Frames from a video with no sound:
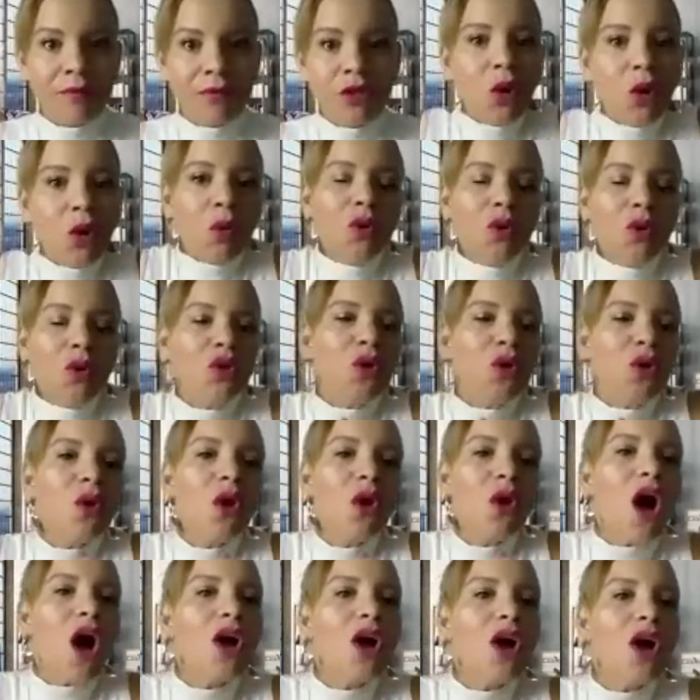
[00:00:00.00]
You don't you
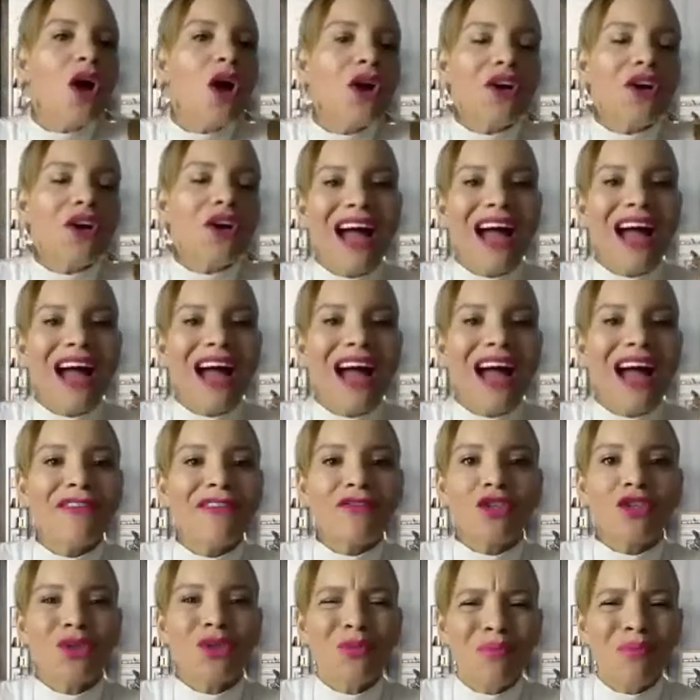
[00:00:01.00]
don't longer have
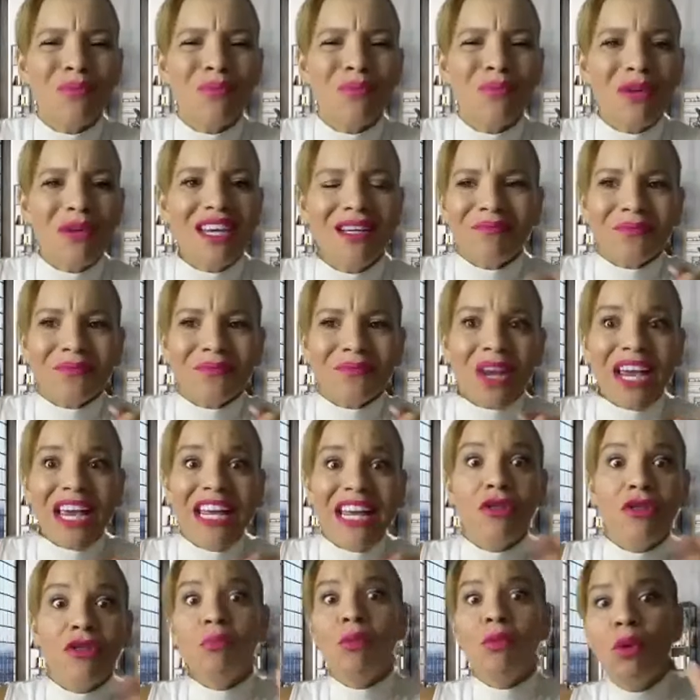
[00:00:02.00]
to be
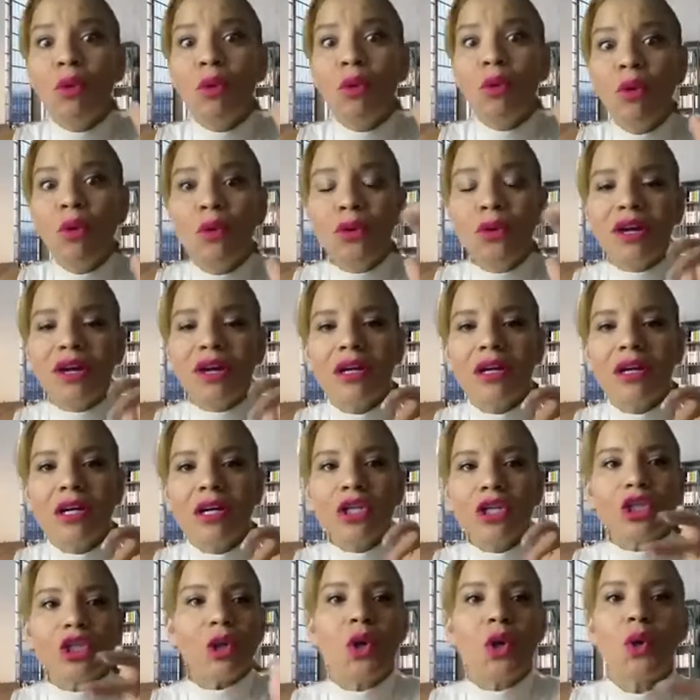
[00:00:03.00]
in the mood
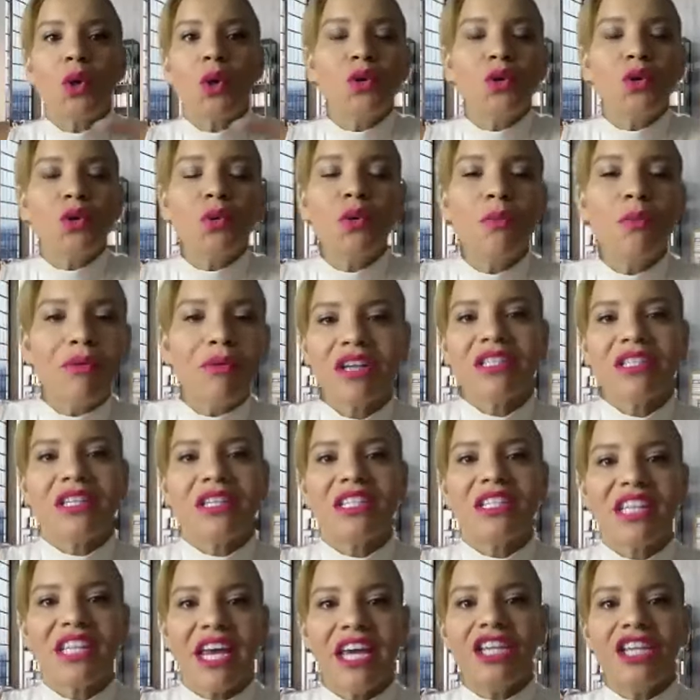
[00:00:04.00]
to go do a
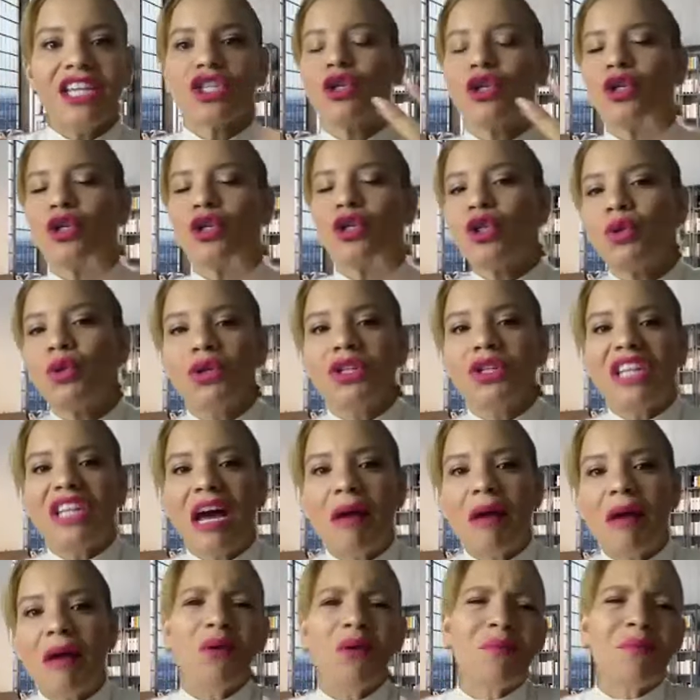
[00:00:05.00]
presentation or do a
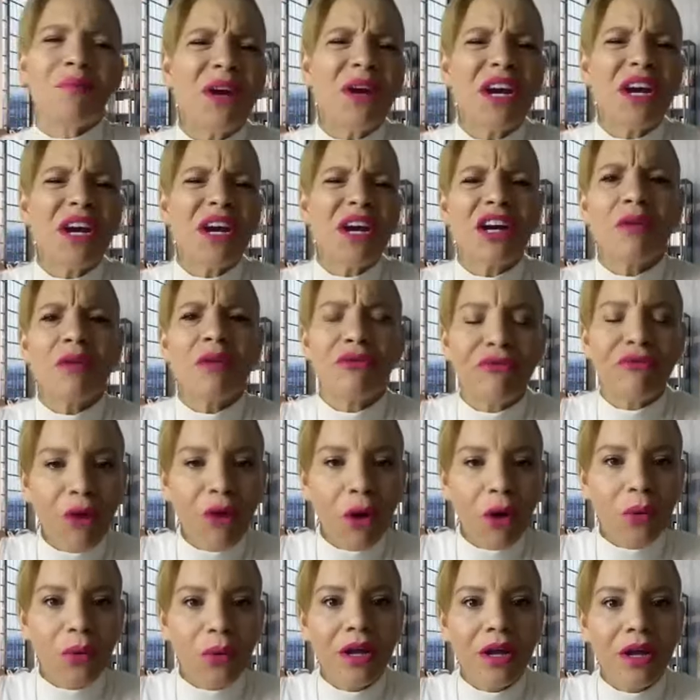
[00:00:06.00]
demo or pick up the
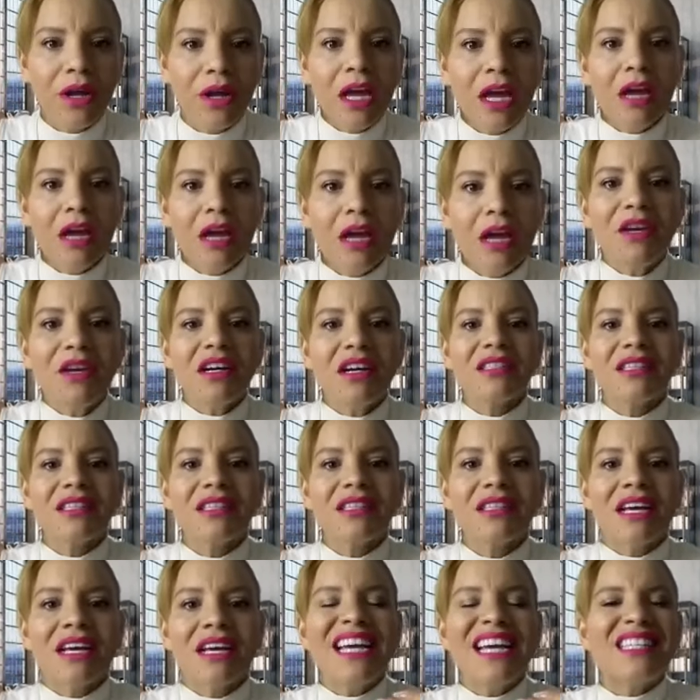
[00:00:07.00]
phone because
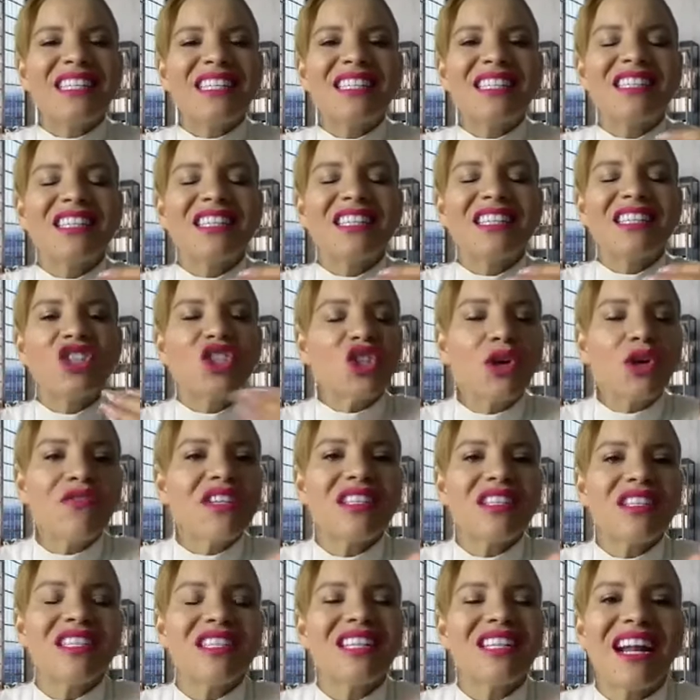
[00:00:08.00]
it's
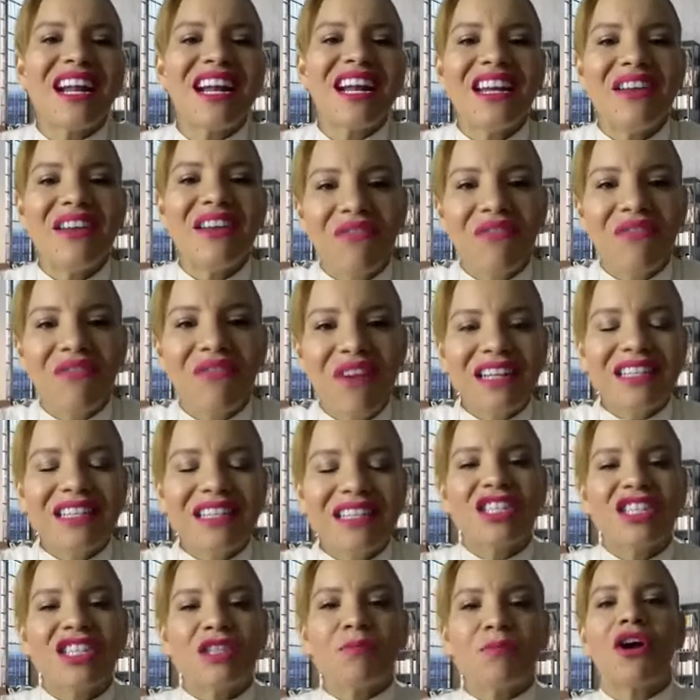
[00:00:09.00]
service is not an event
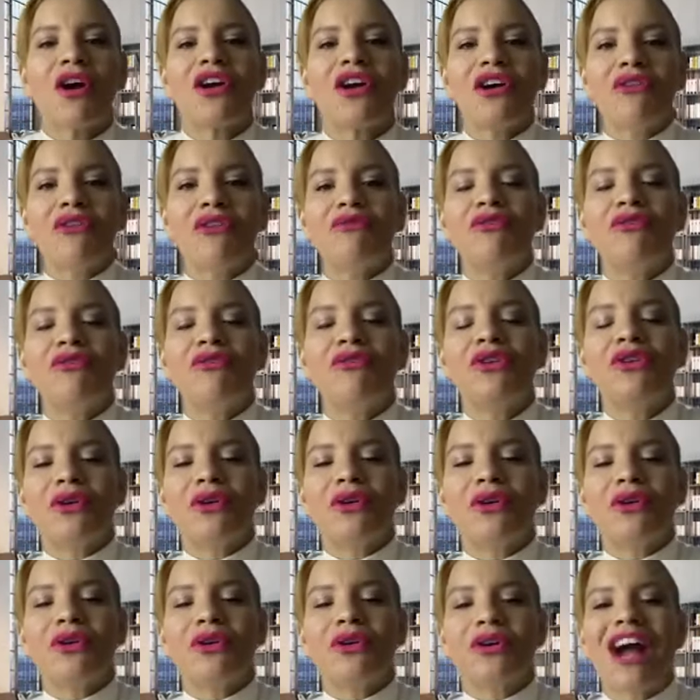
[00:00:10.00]
it's part of
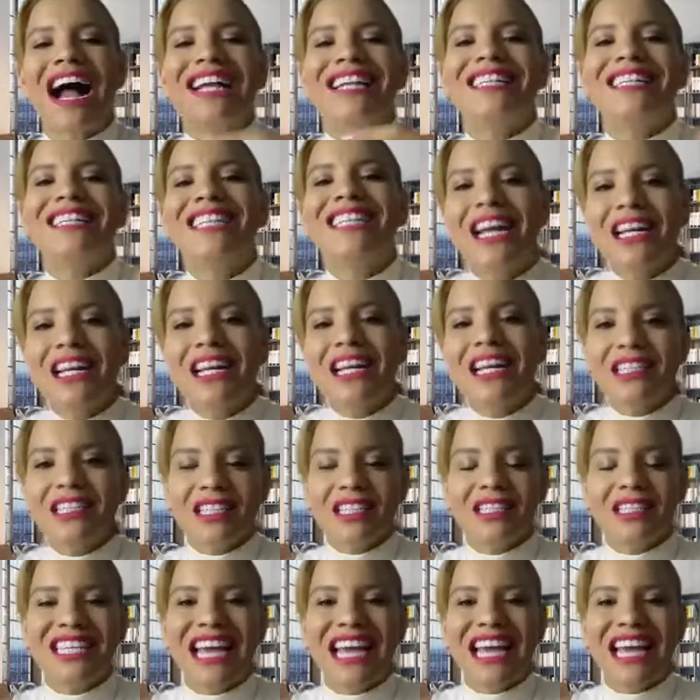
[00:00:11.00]
your
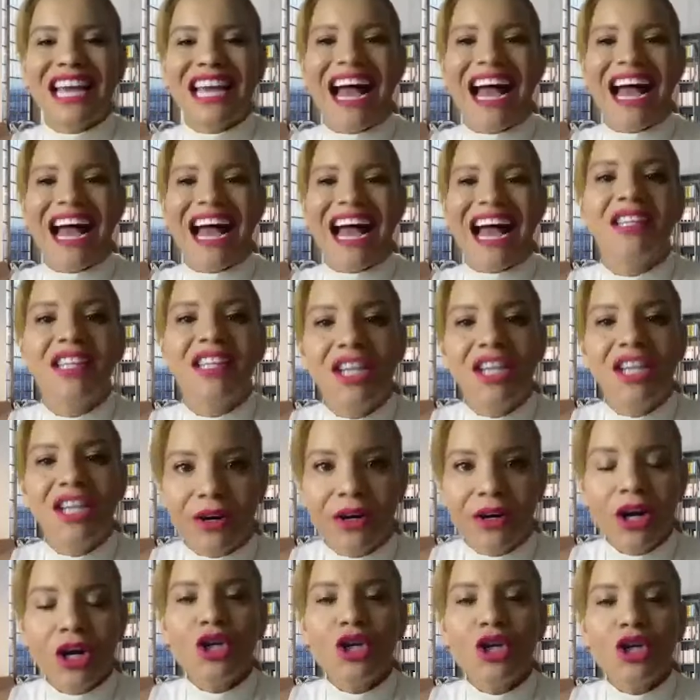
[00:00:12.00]
identity as a
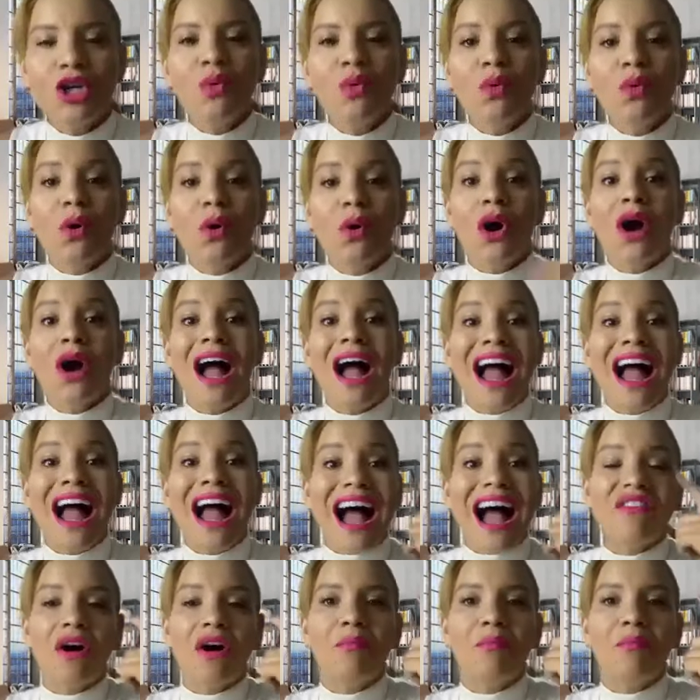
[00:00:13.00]
leader you
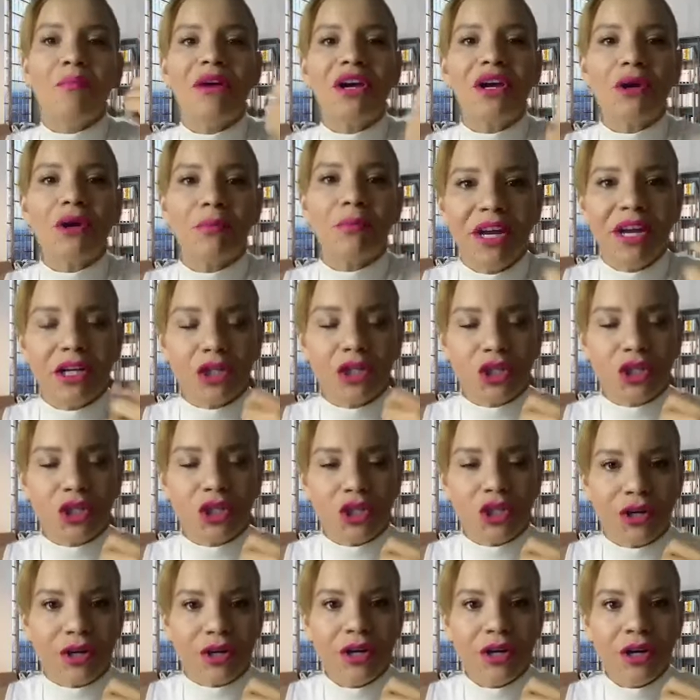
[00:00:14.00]
have a bigger
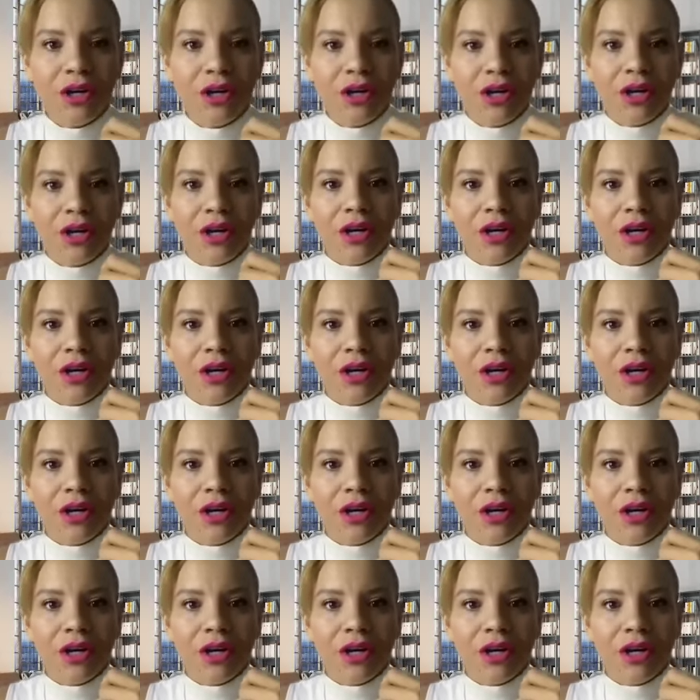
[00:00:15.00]
picture